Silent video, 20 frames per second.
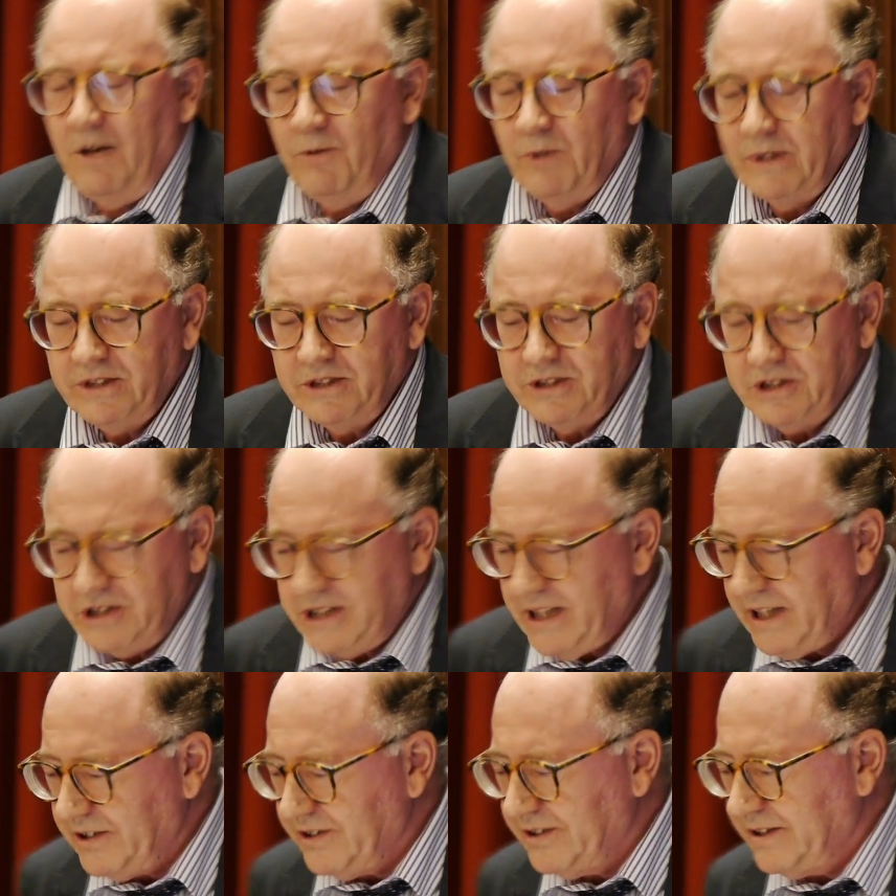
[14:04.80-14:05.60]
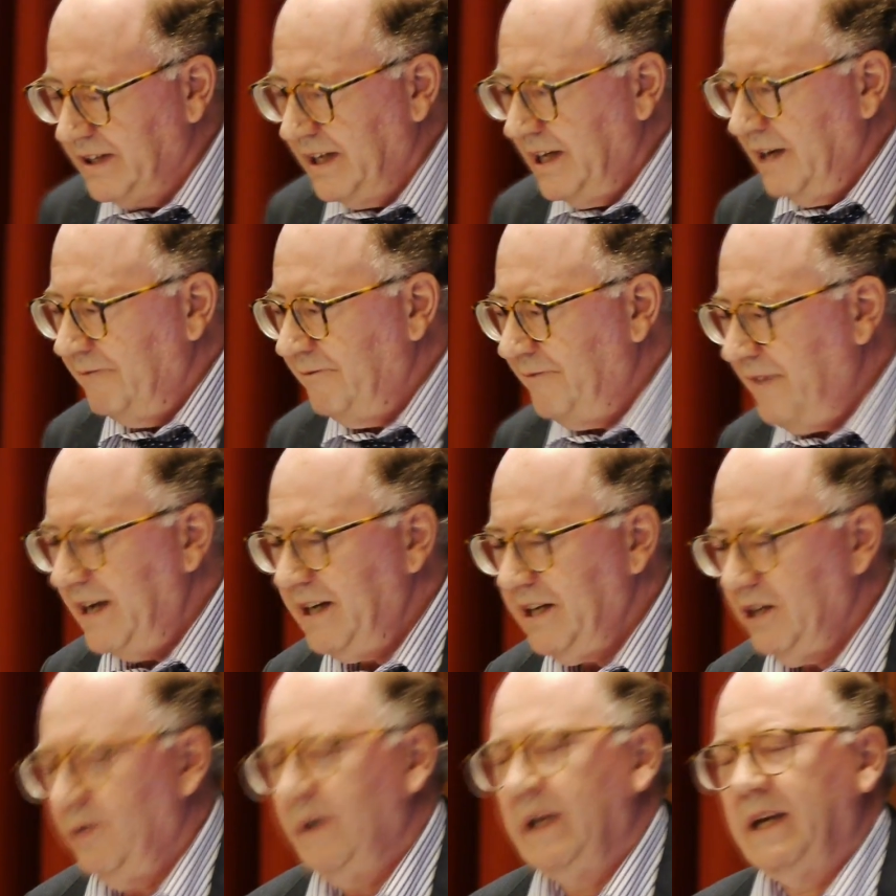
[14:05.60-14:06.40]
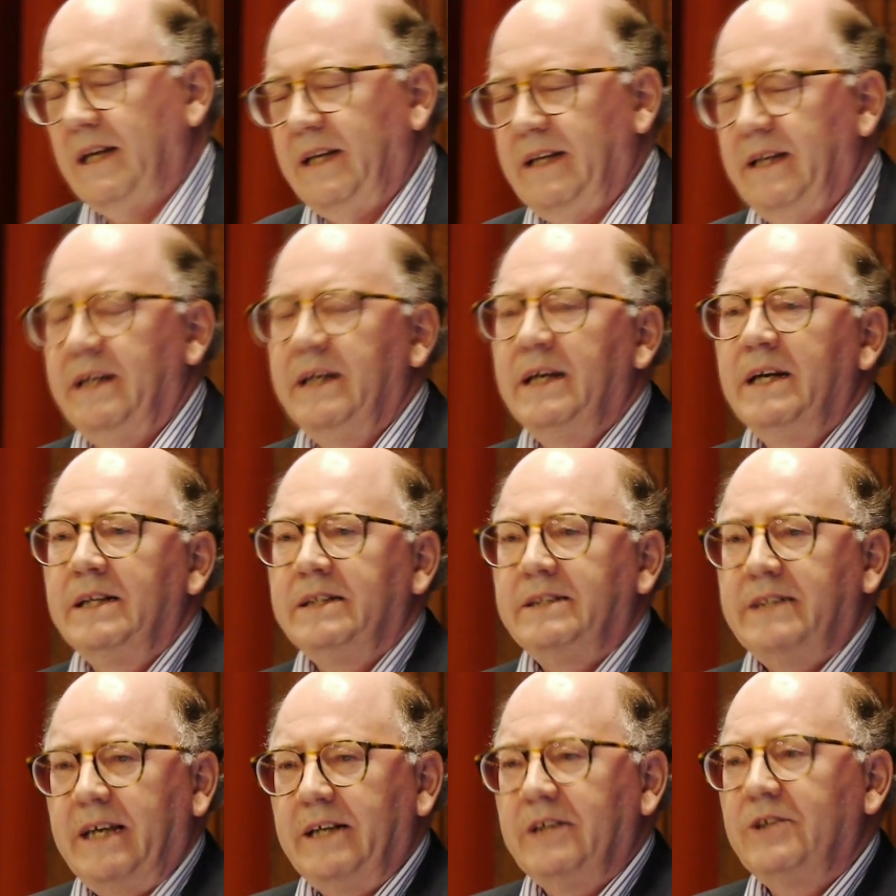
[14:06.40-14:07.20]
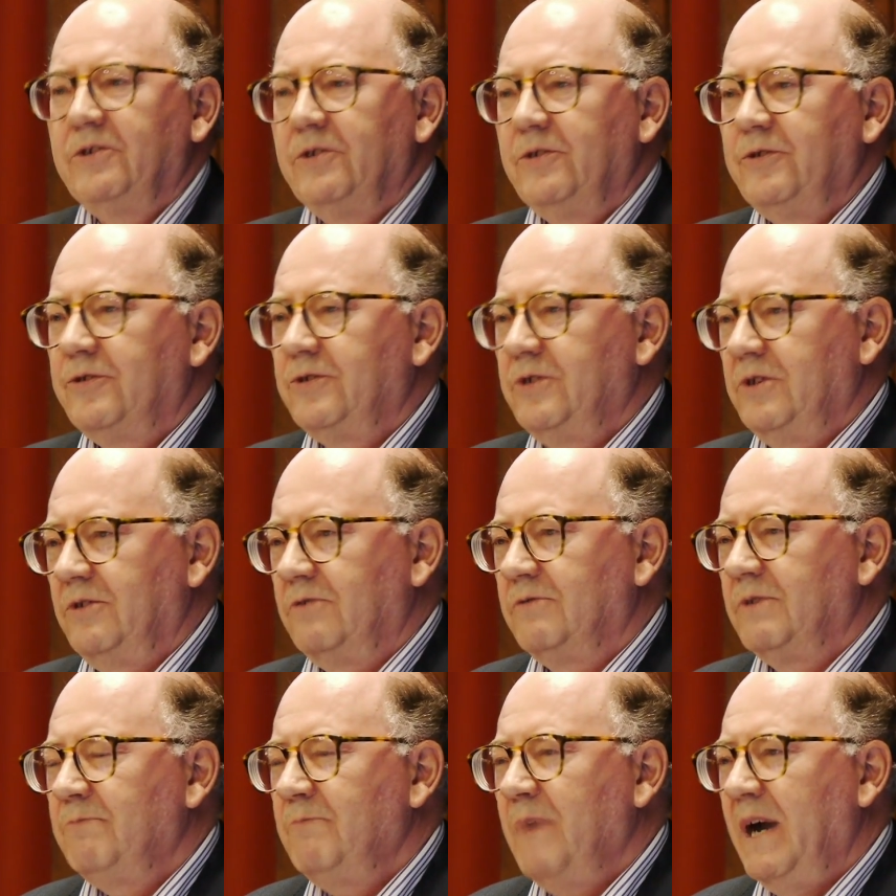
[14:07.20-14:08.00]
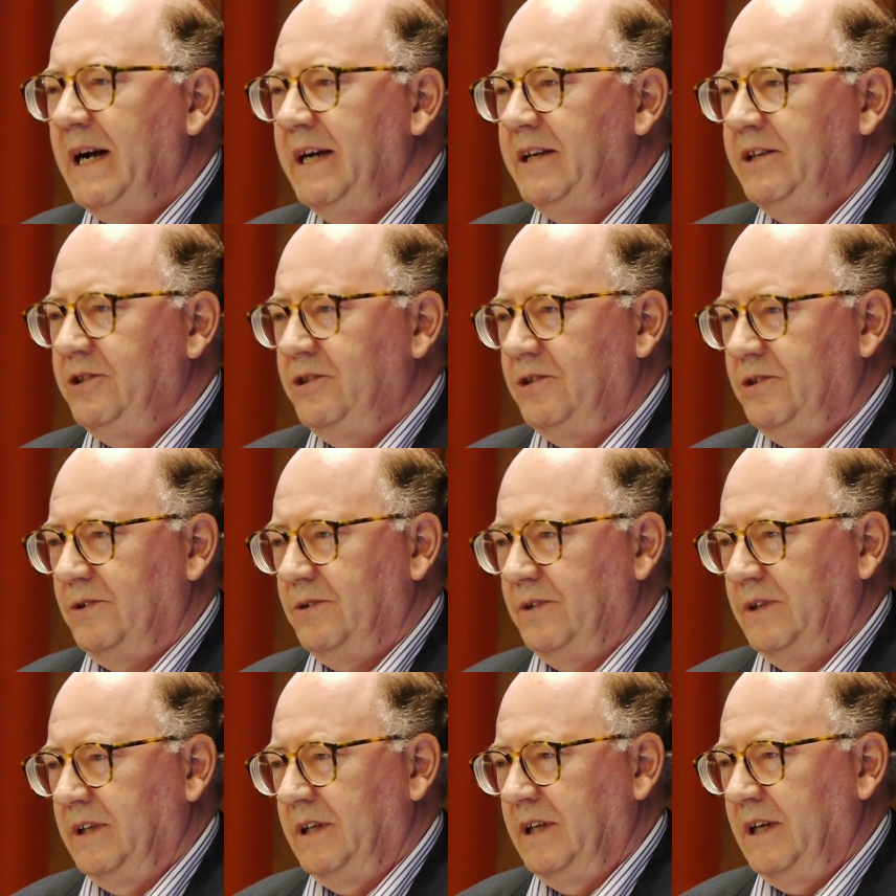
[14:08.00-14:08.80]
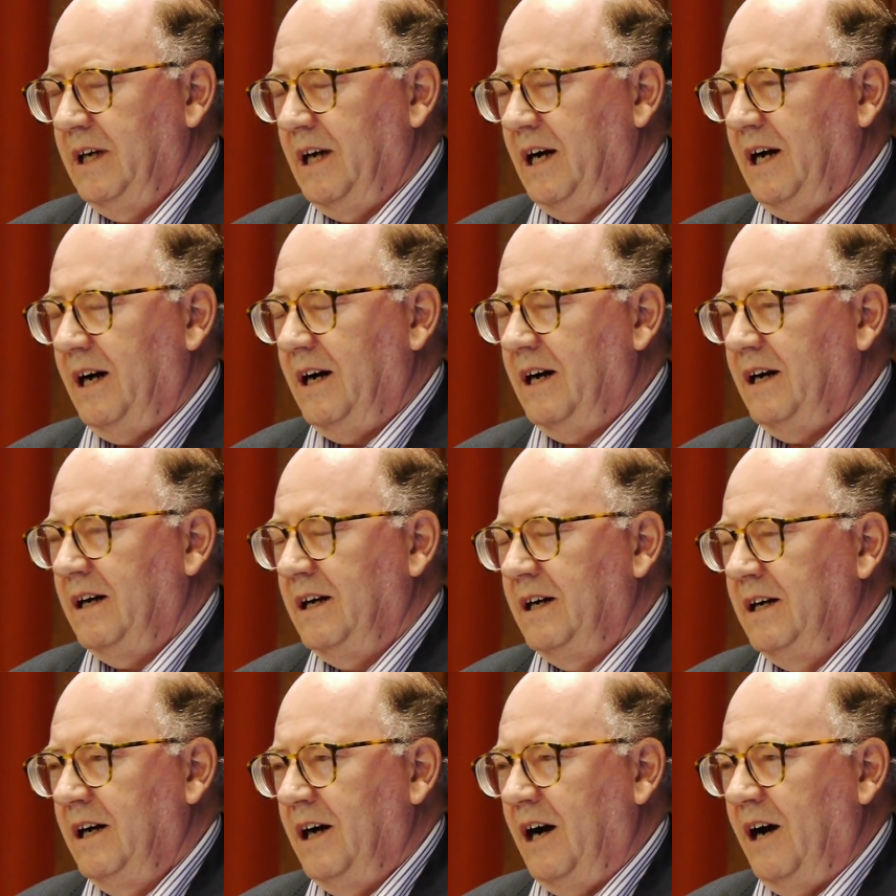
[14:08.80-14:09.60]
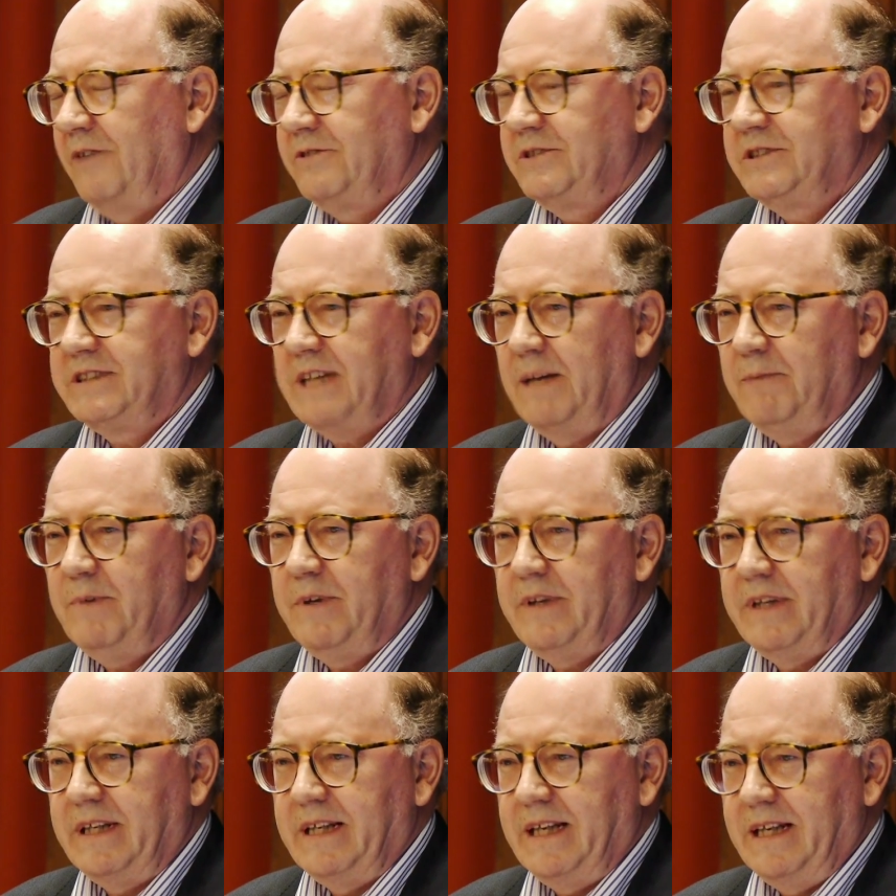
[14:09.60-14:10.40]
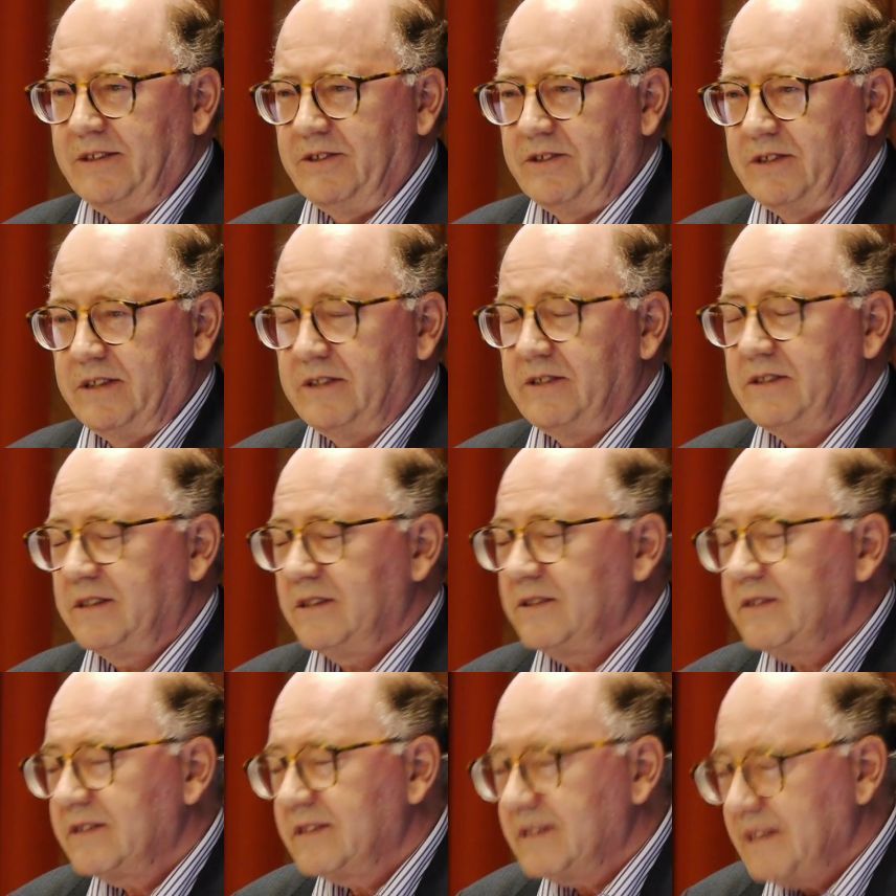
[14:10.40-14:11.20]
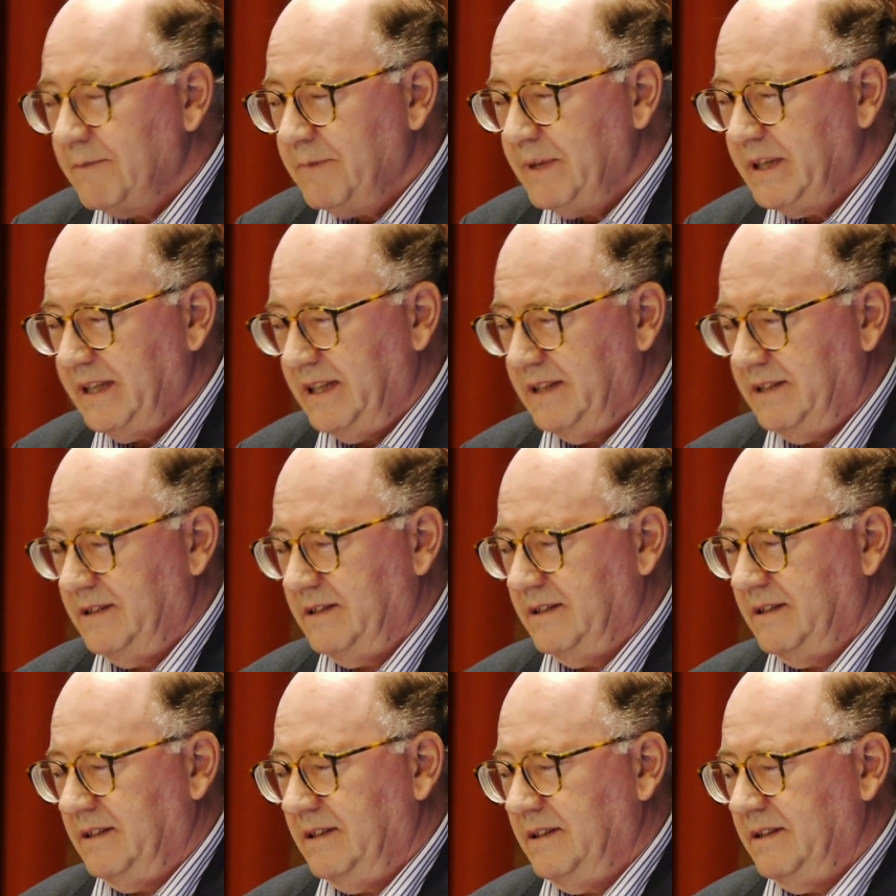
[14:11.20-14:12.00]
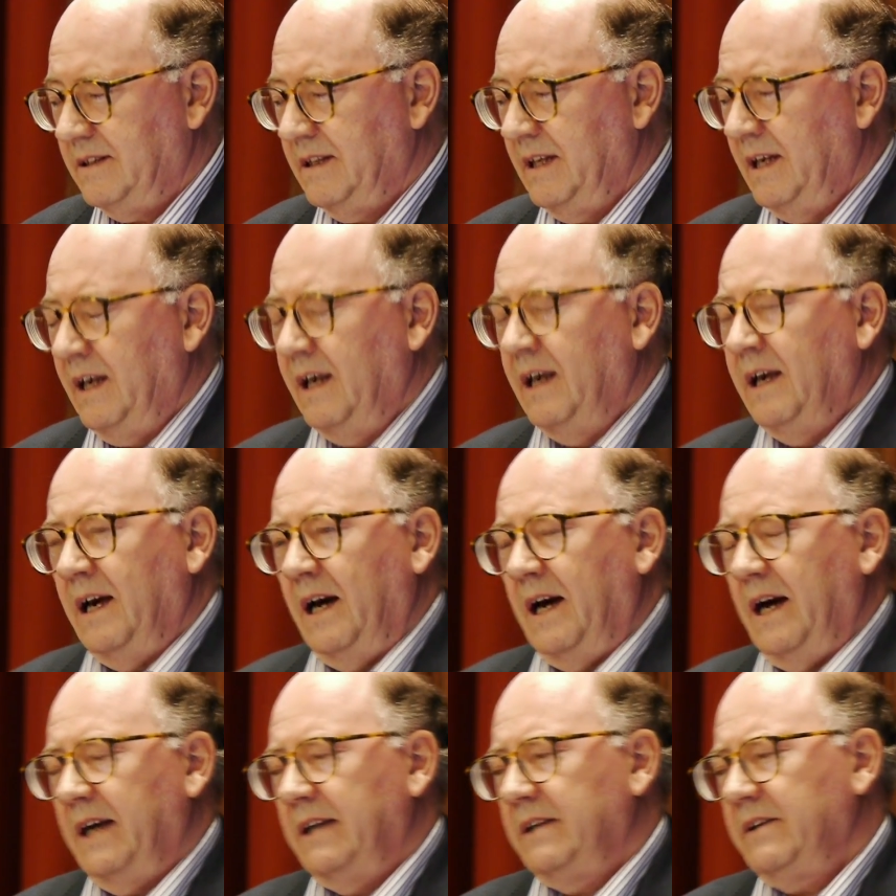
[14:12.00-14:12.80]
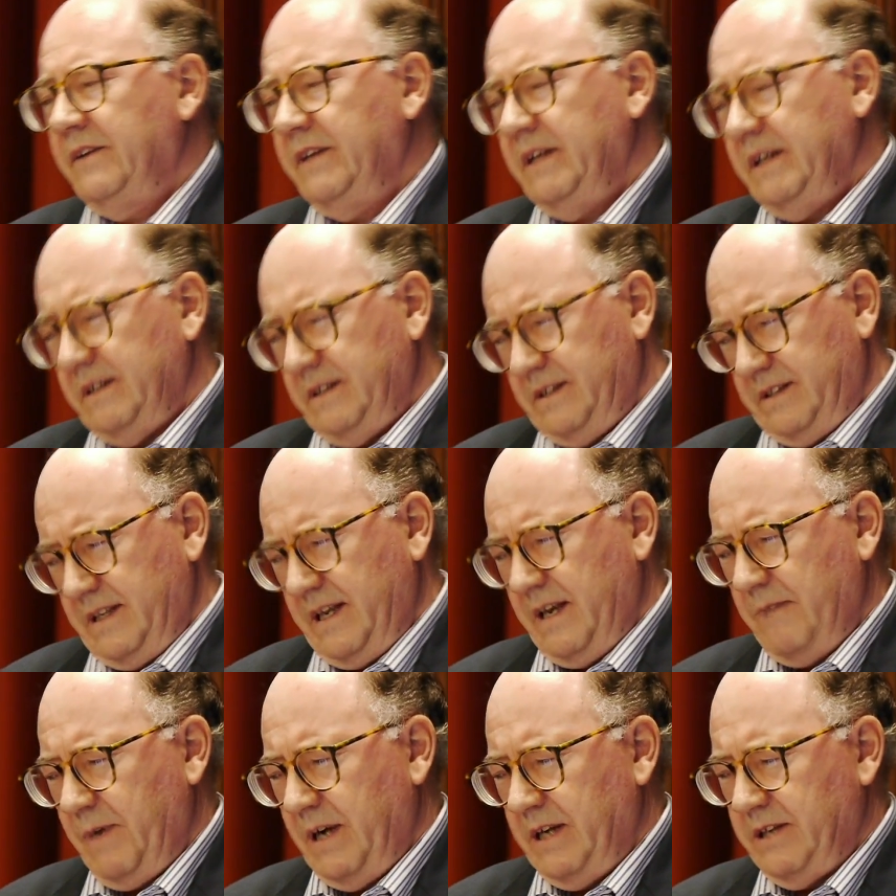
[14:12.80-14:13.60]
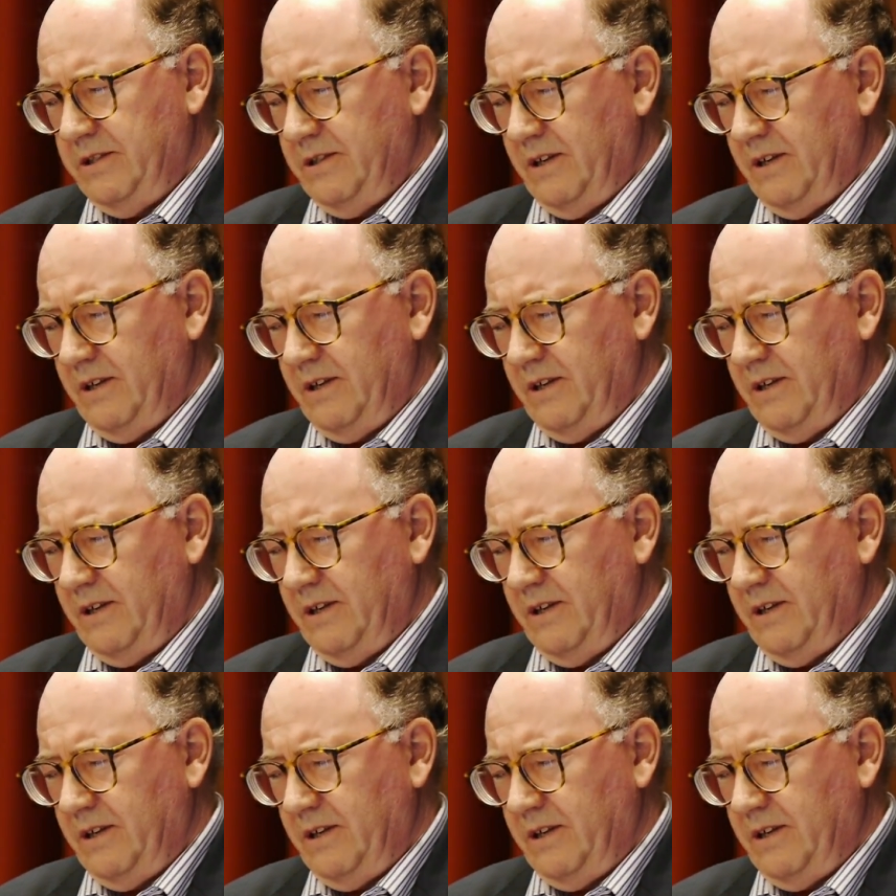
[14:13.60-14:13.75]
I want to just very quickly take you through, remind you of some of the incidents, just some of the incidents. And the thing to say about